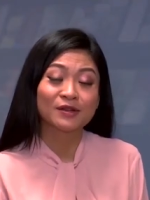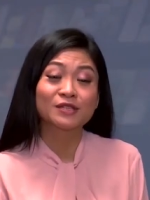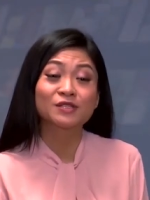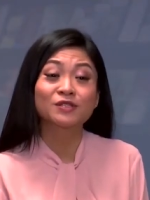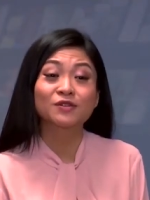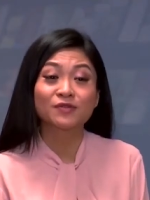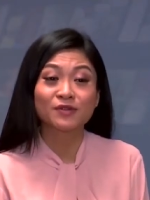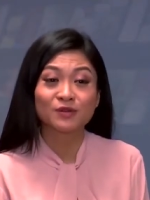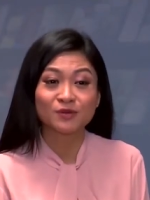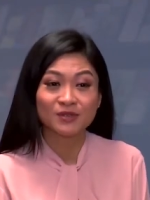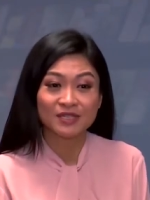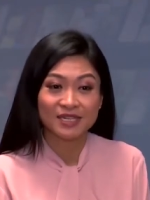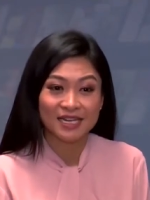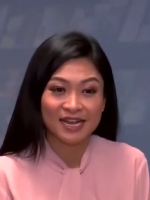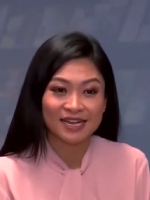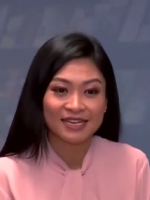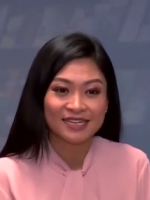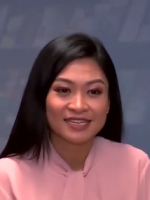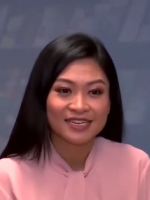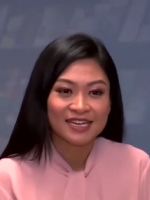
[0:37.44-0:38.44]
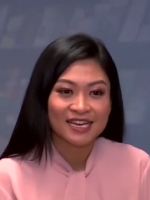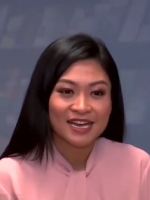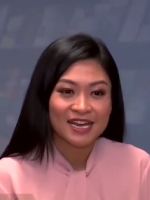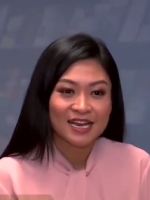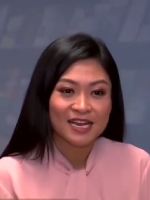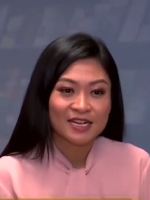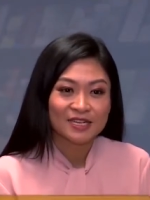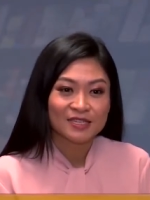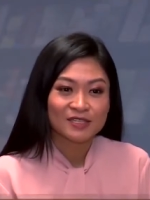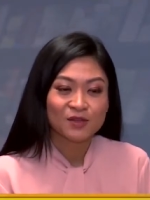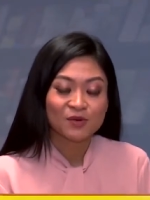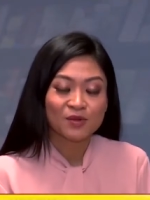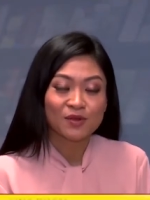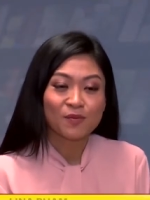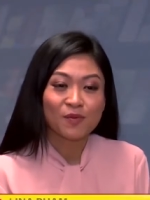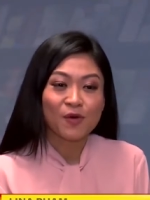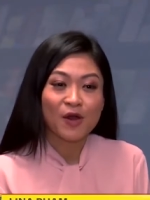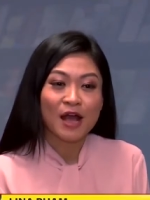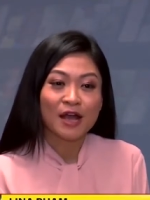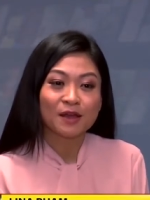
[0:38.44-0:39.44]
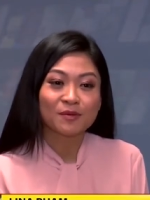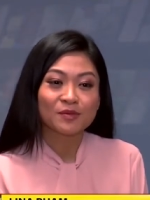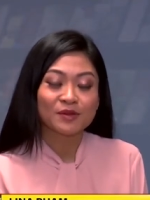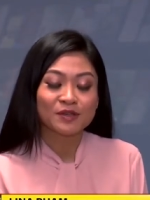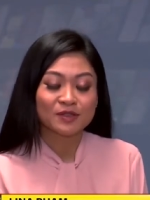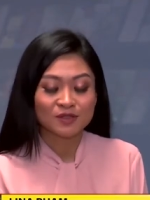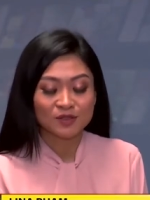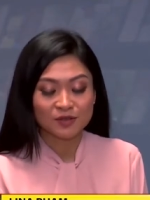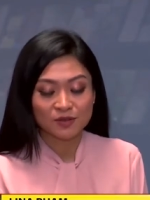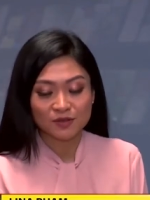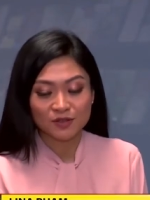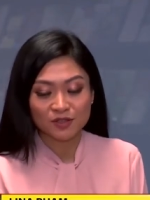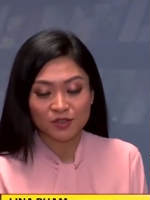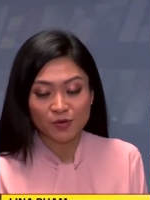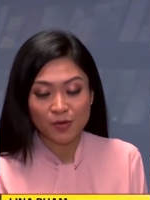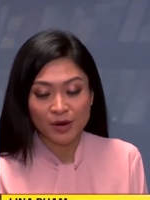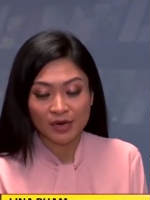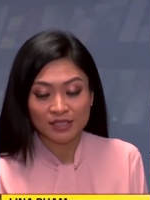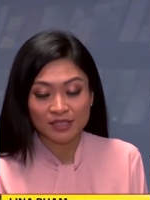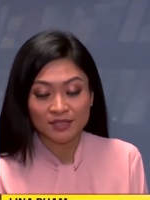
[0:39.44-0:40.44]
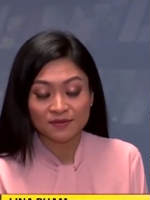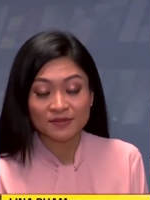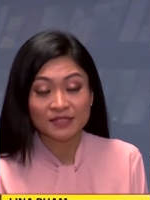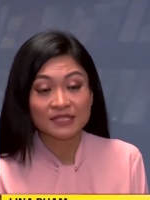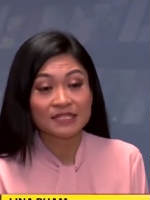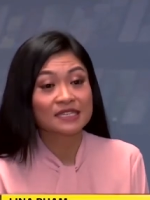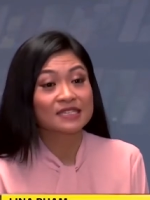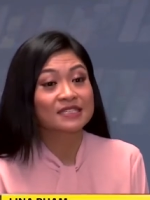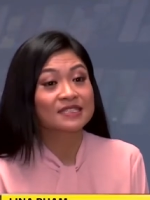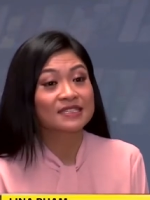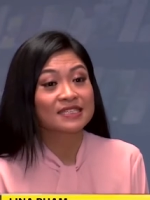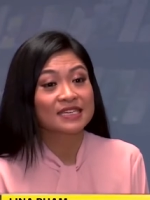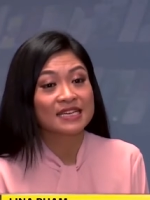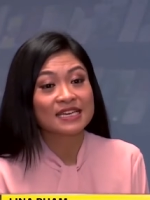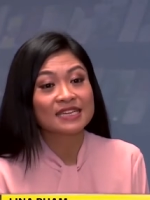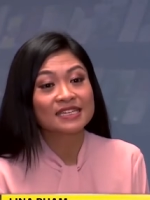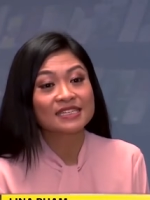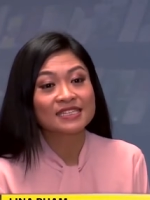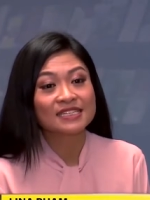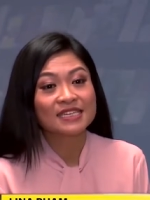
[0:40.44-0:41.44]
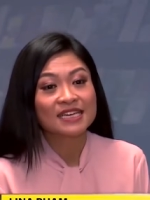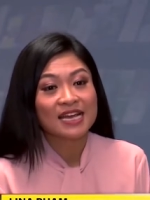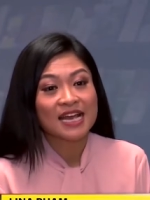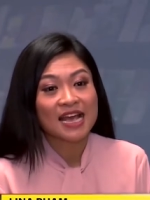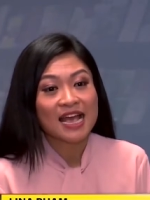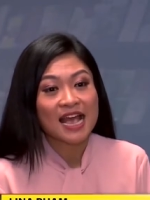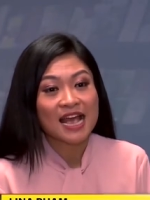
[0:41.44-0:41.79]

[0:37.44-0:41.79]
our interview today. So the Prime Minister's Directive 16